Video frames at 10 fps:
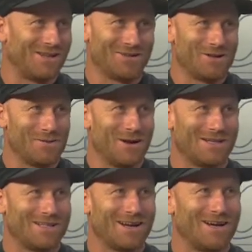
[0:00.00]
There's no
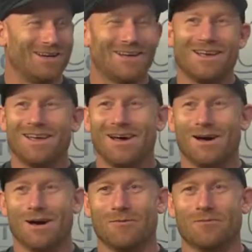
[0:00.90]
beach there.
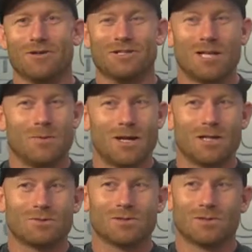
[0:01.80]
Yeah. Virginia
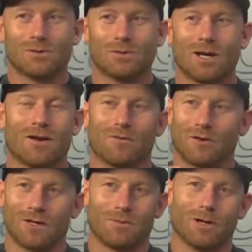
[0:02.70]
Beach was cool. We had a
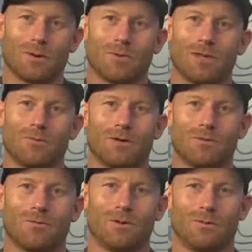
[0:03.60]
friend up there, but then we
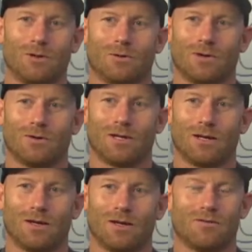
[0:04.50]
really quickly kind
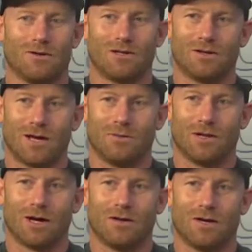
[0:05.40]
of like vetoed that one
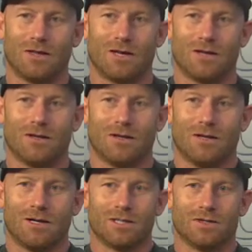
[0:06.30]
out. And then
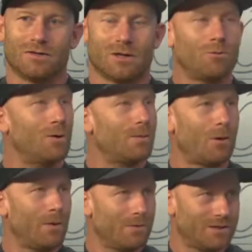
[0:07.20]
she was like, well, what
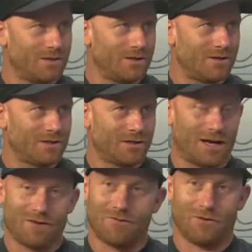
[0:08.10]
about Wilmington? And I was like,
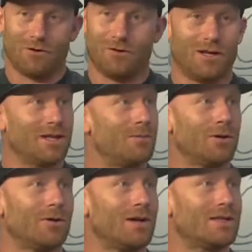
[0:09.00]
I've heard nothing
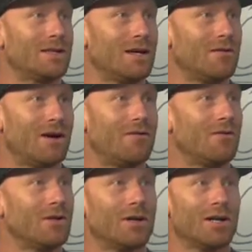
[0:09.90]
but great stuff. I've
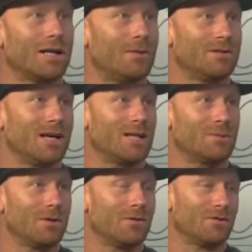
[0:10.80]
only gone a couple times,
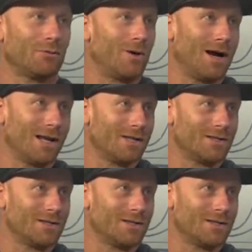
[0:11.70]
but it was for riding.